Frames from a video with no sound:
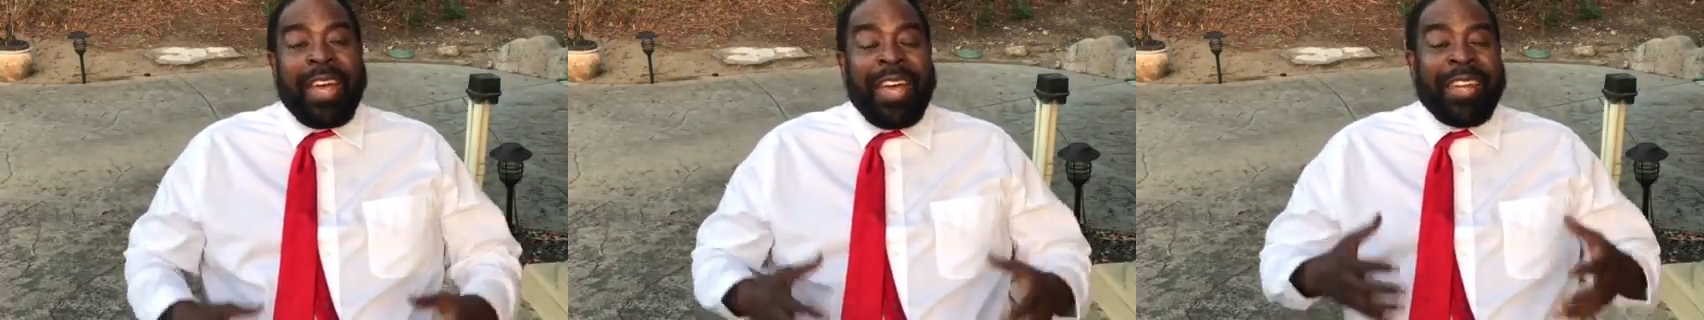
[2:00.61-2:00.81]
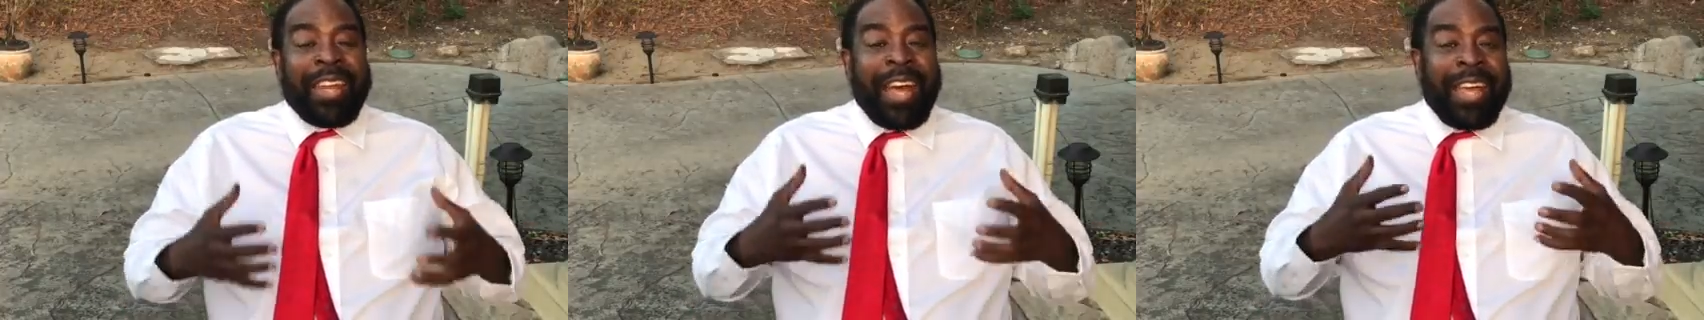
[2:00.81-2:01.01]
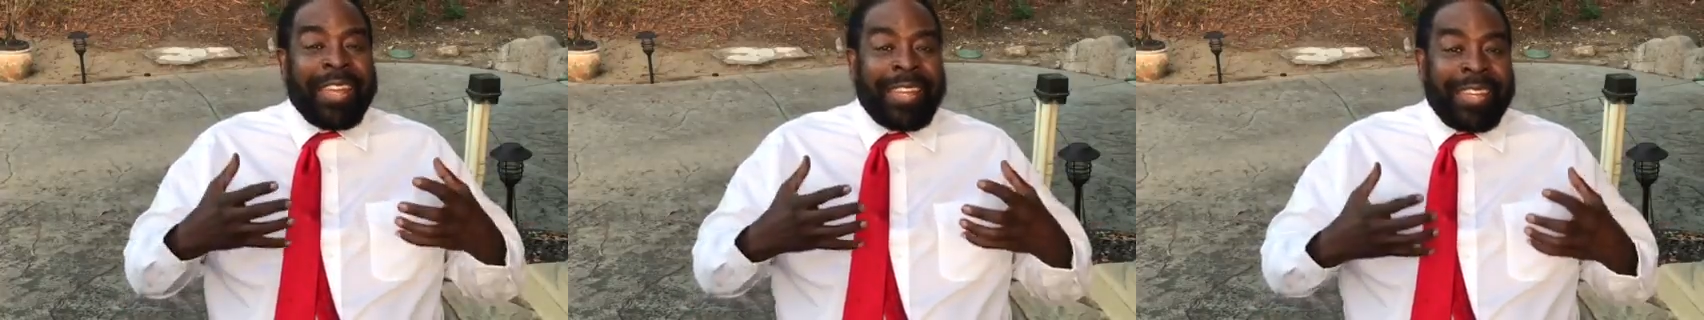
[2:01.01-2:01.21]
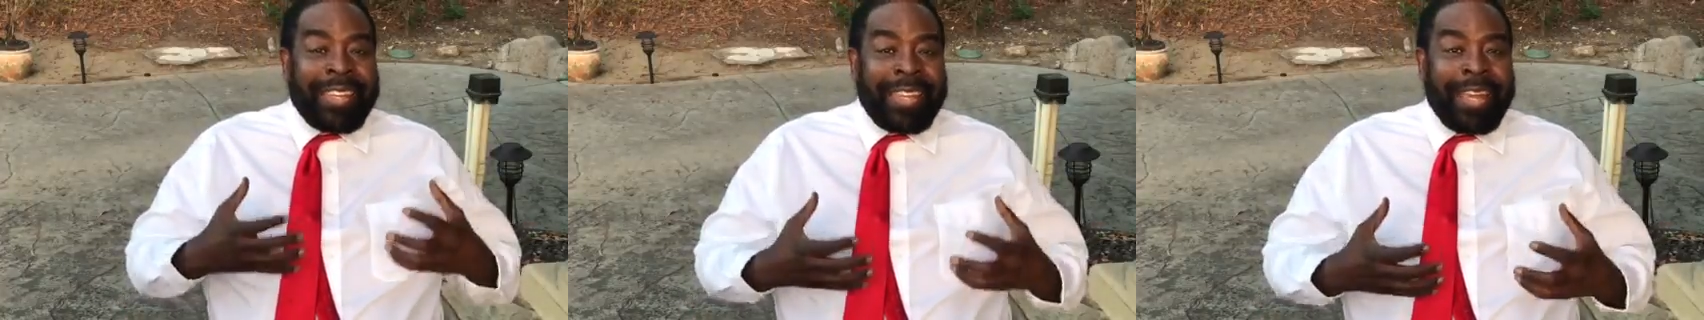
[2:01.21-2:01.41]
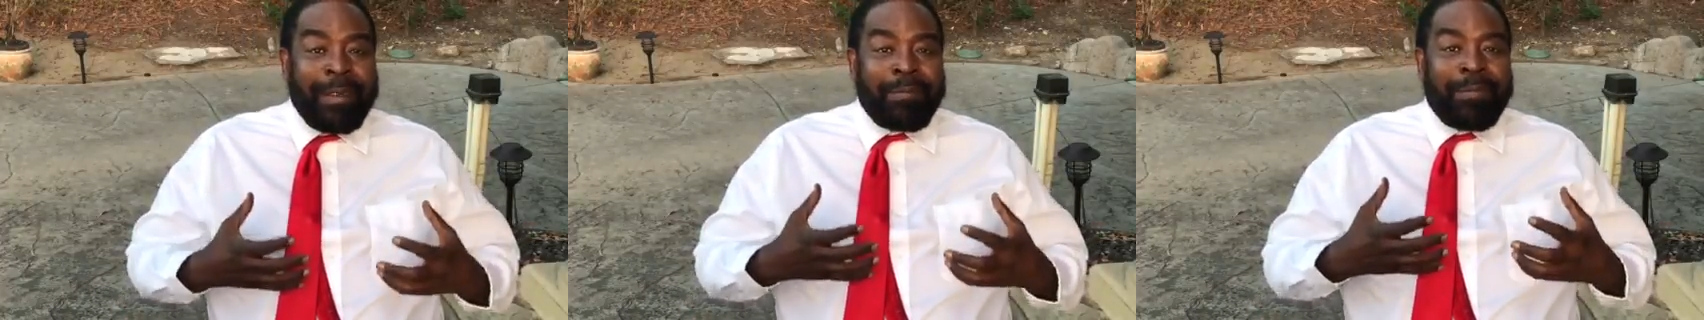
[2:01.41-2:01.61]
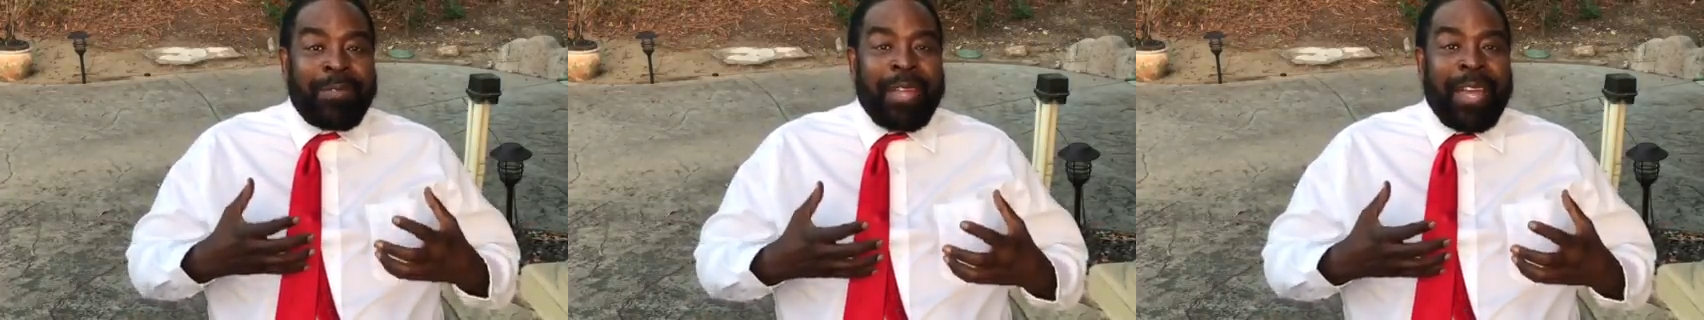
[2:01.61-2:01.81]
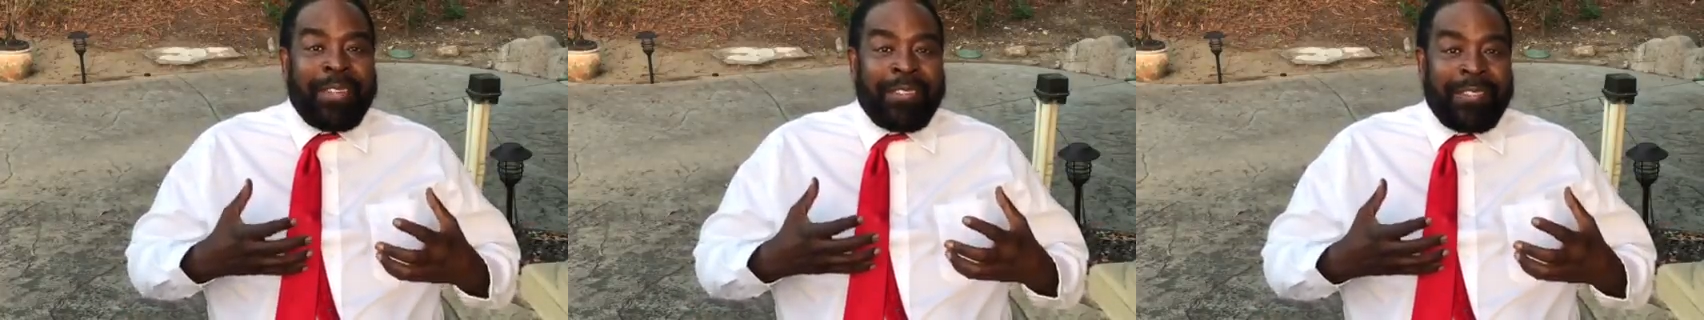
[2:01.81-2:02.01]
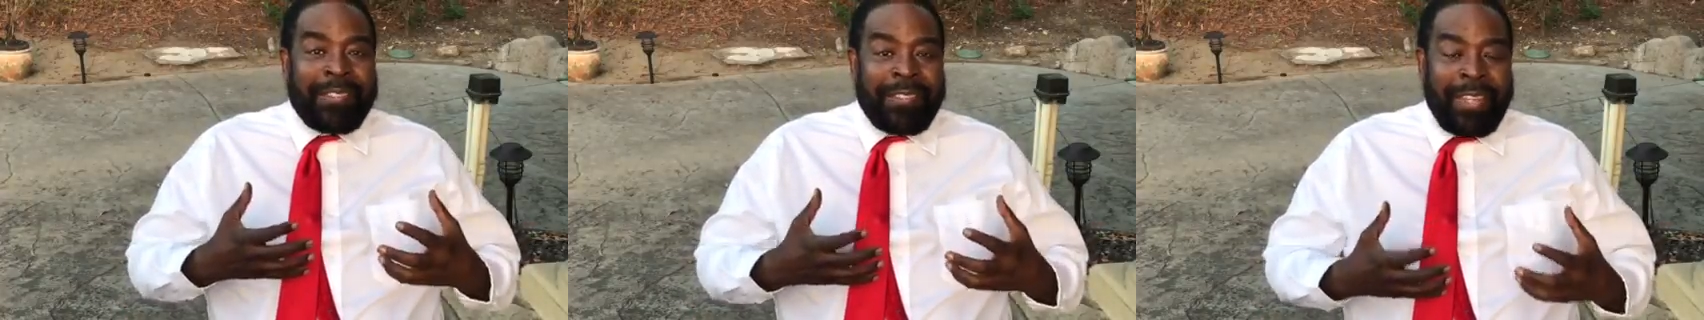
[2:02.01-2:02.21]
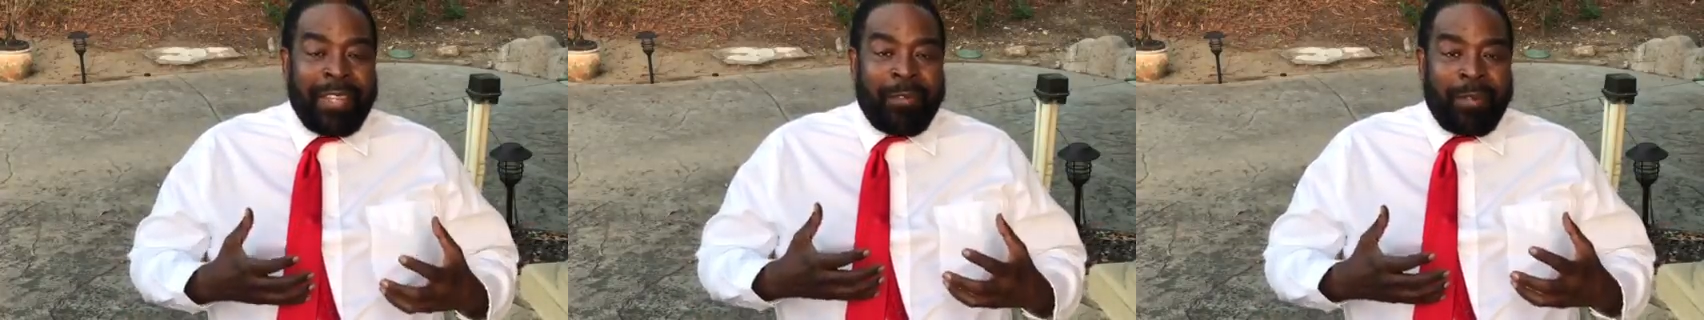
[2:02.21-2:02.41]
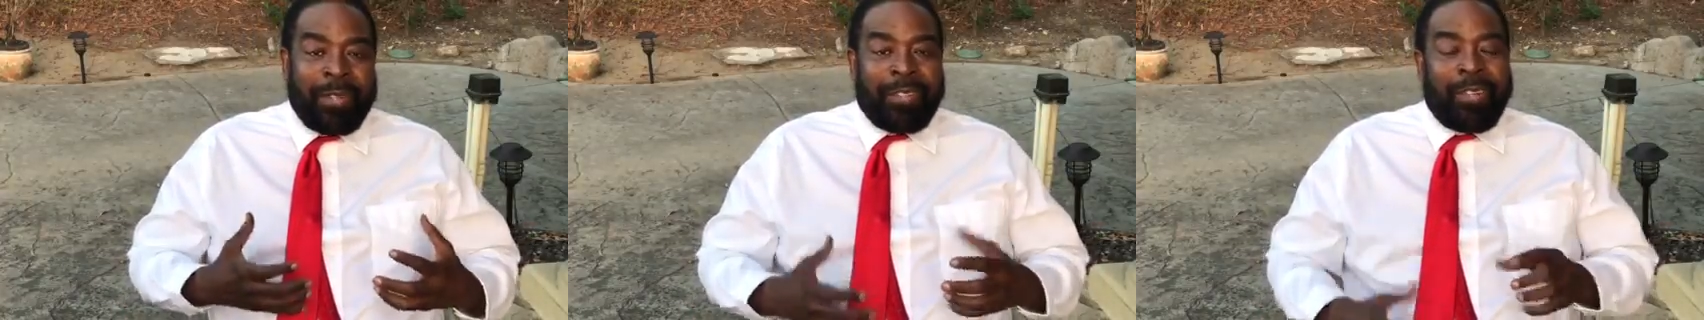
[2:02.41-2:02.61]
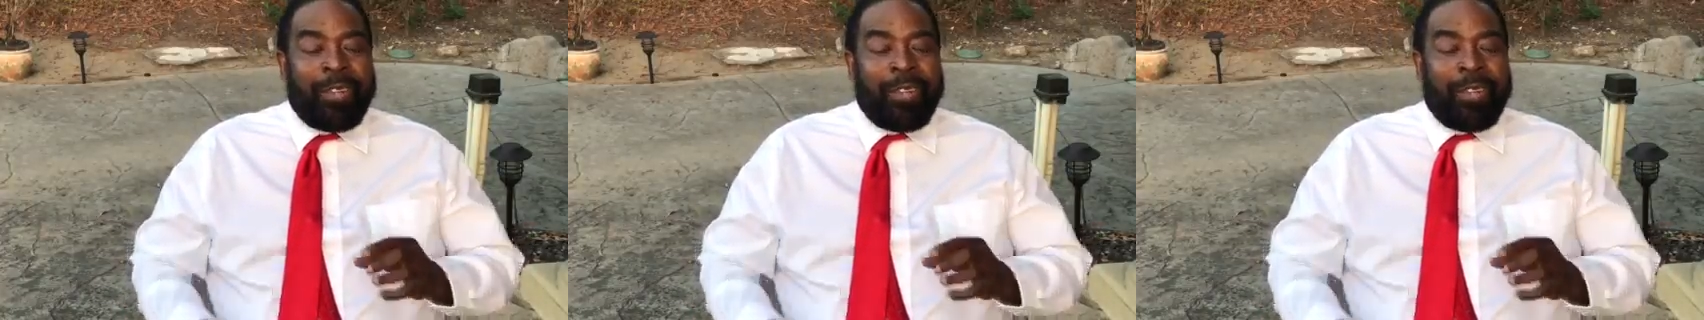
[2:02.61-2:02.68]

And I kept that secret.